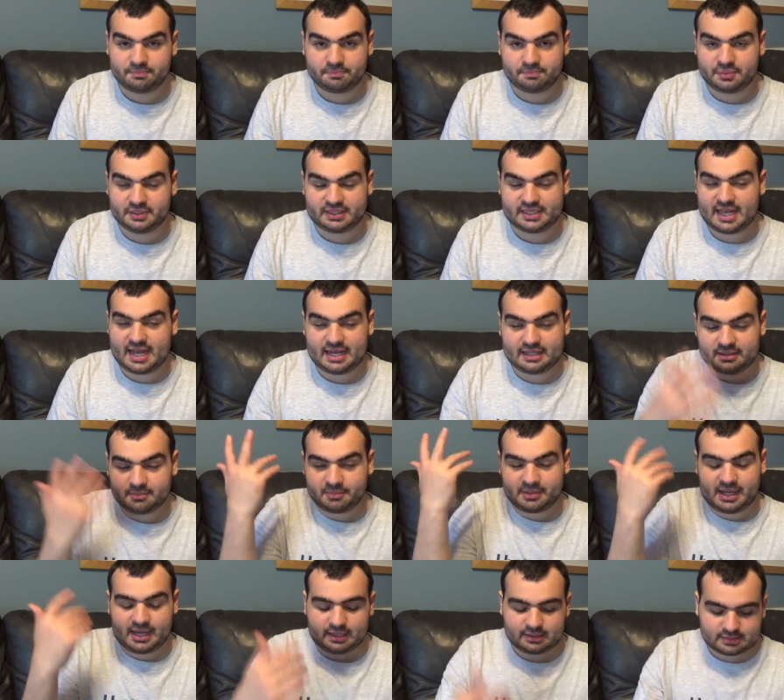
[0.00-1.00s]
Put that in the
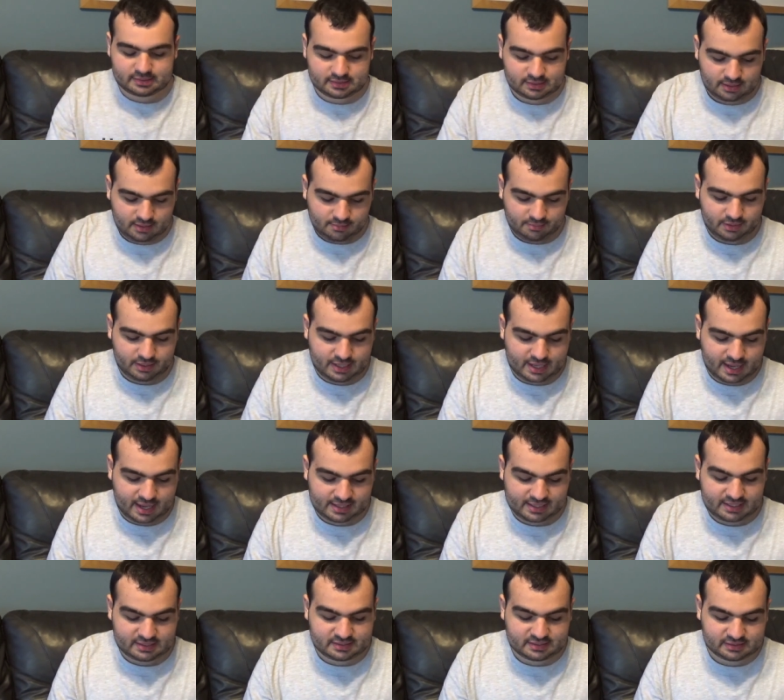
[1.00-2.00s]
box. But
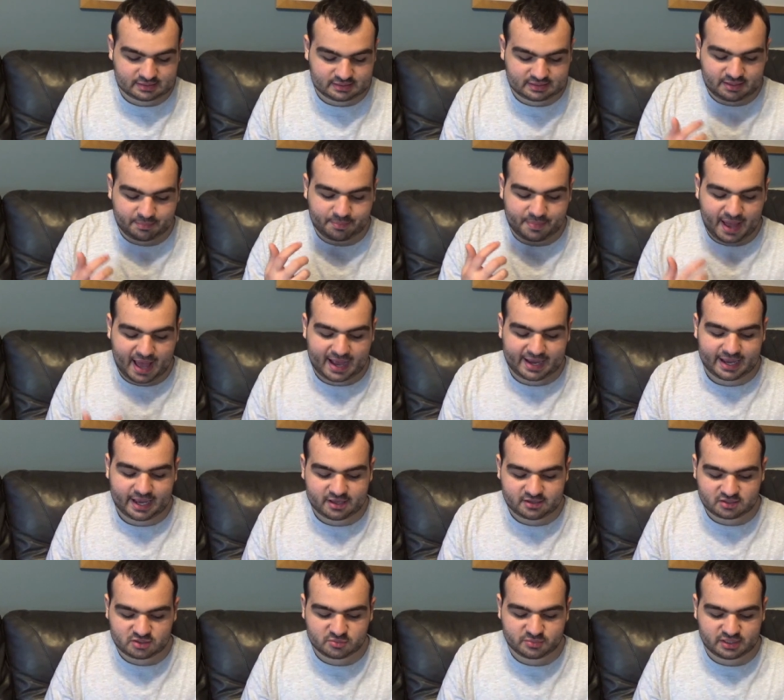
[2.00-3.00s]
yeah, it's just the bad kind
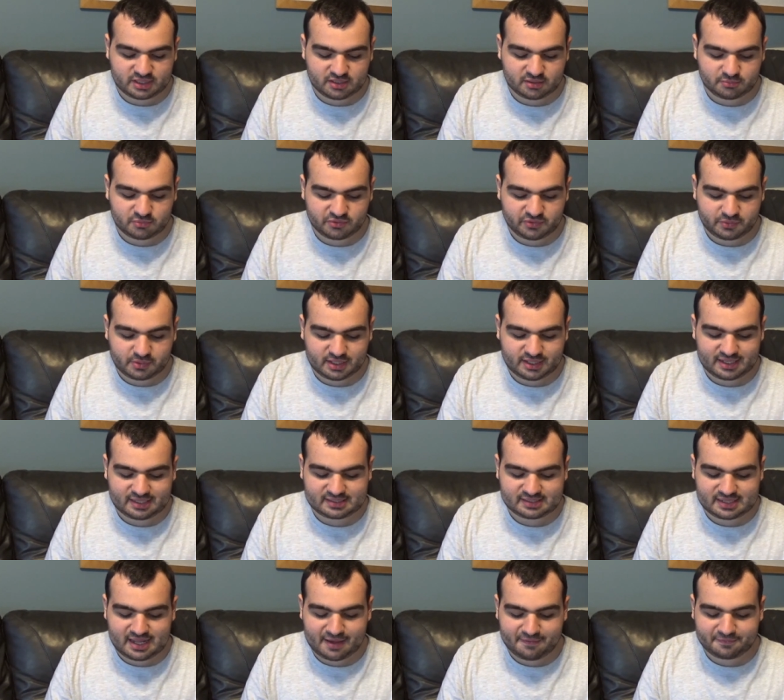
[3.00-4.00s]
of superhero movie where
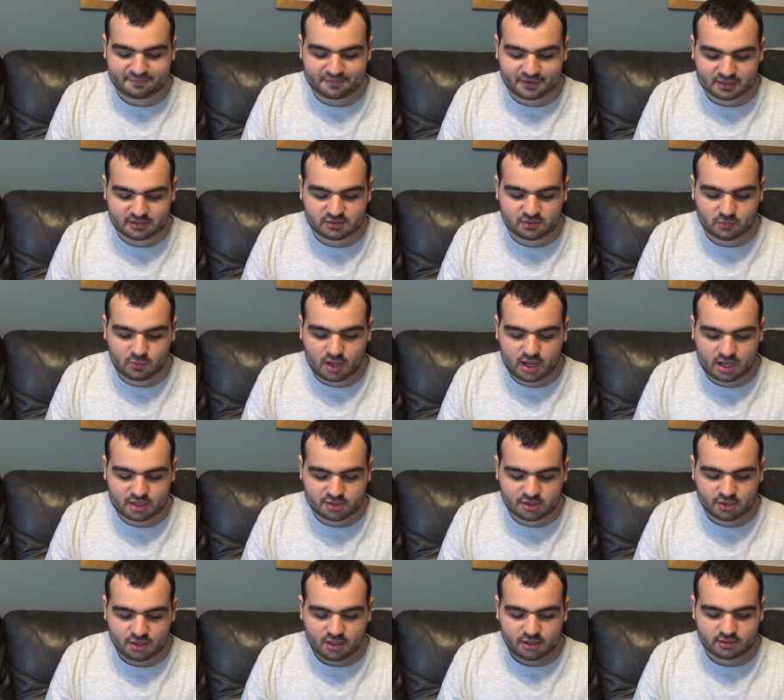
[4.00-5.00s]
it's not fun to
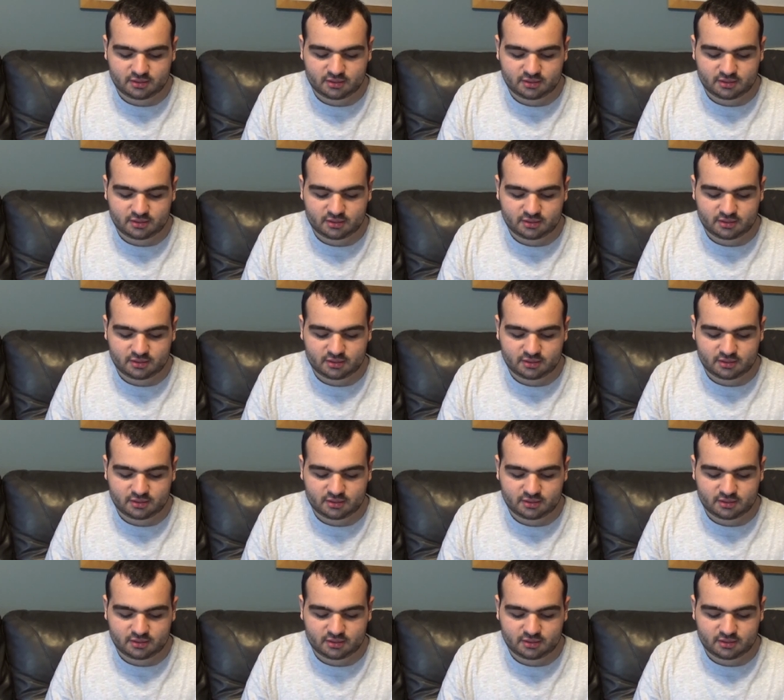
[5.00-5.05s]
watch.